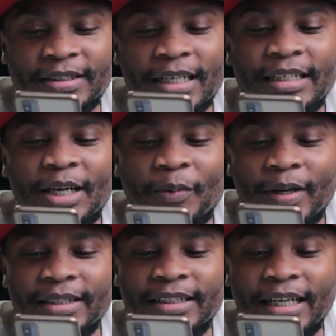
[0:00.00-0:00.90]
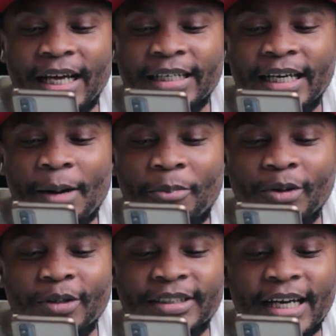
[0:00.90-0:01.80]
Sunderwood
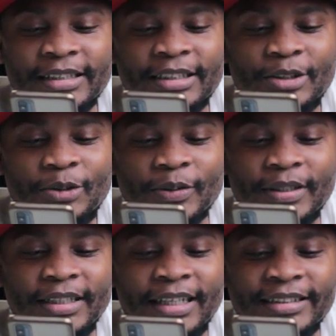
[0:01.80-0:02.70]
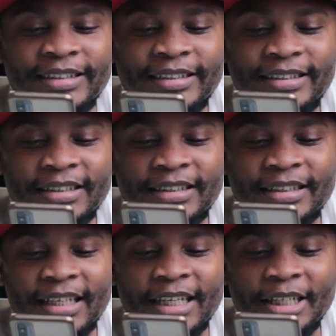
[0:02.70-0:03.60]
apologizes to the
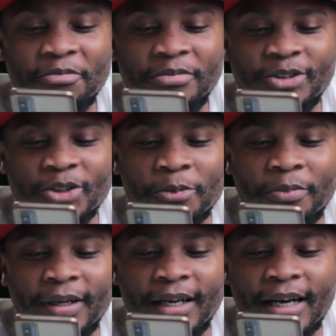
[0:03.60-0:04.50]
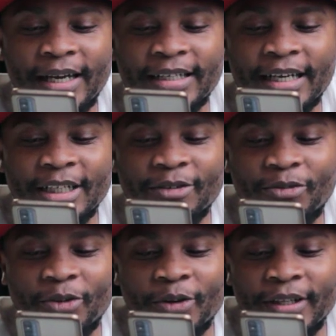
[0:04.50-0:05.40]
ZCC and the Bishop Lakanyani
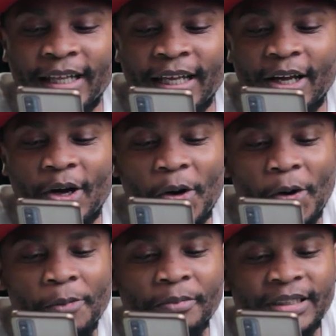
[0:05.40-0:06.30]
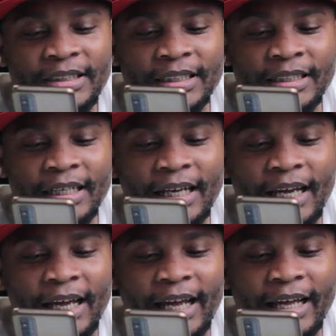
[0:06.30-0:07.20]
for the omission
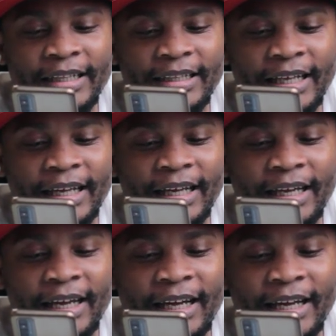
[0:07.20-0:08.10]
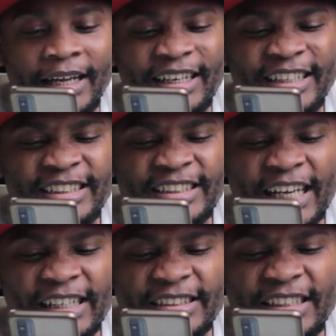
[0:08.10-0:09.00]
and the
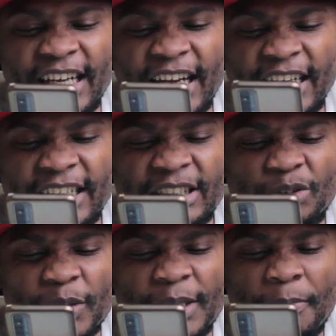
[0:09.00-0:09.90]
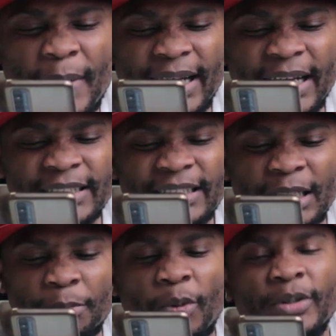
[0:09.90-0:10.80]
result into imbalance
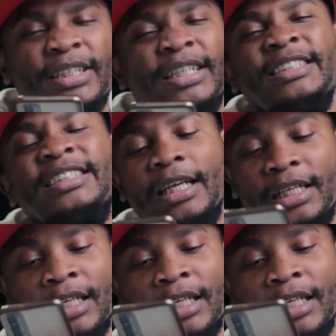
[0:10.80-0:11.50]
reportage.